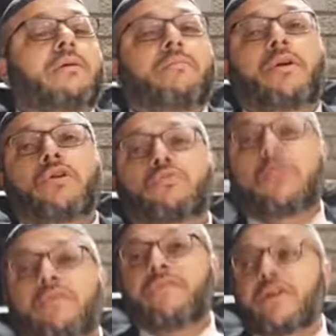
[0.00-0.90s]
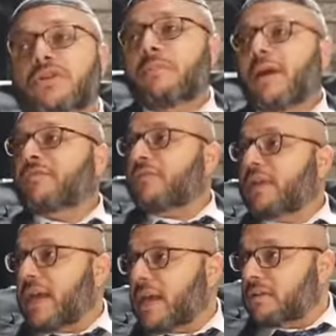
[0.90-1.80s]
Because we are afraid she might
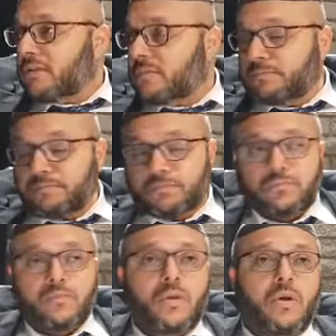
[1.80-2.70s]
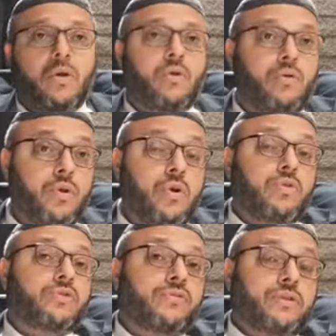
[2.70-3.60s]
forget, or who
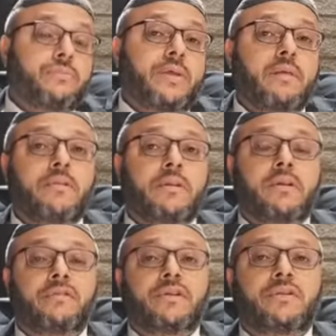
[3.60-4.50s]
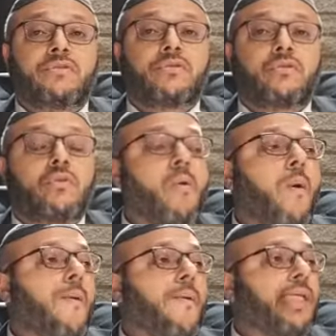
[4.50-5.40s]
knows if she'll be able even to
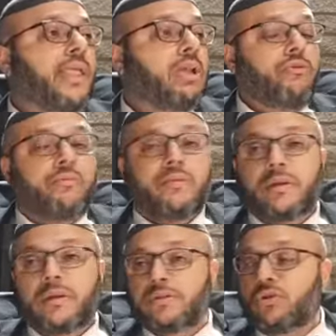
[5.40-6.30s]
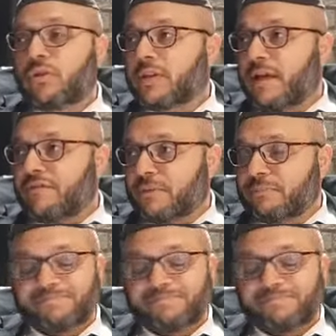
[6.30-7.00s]
do it after.